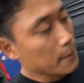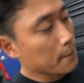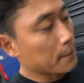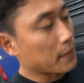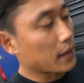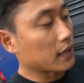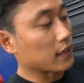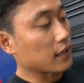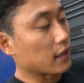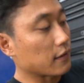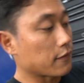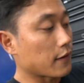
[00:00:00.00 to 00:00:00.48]

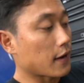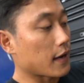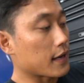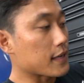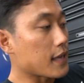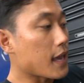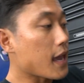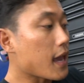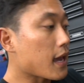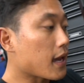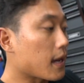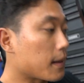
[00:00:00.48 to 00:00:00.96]
But if I
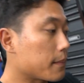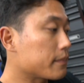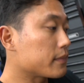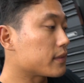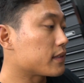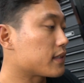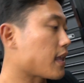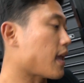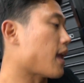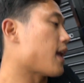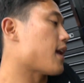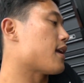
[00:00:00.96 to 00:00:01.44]
am,
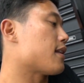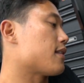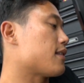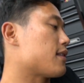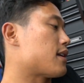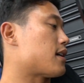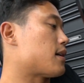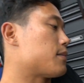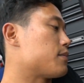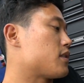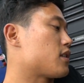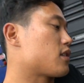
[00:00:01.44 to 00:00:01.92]

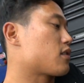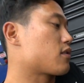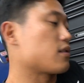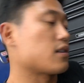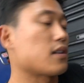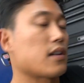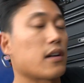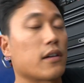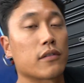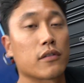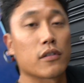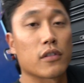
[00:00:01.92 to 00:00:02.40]
then I'm just
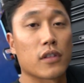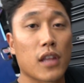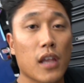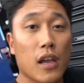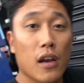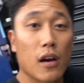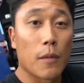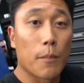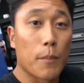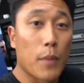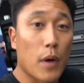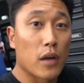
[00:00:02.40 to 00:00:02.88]
gonna have to
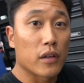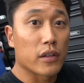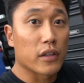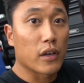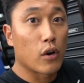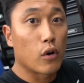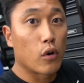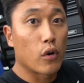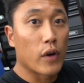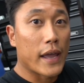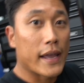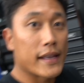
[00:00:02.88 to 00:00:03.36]
tear apart the
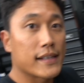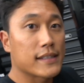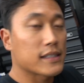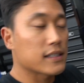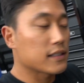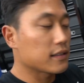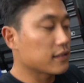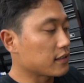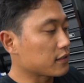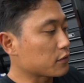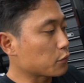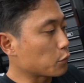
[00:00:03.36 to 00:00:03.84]
whole
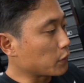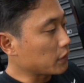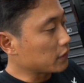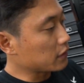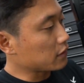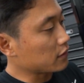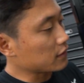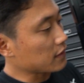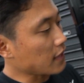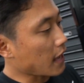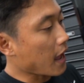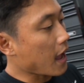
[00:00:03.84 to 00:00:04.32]
engine this
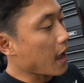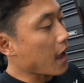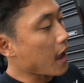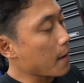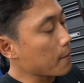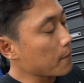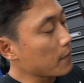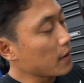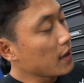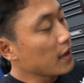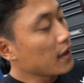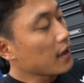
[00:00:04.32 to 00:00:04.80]
winter
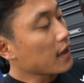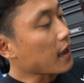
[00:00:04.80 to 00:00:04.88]
time,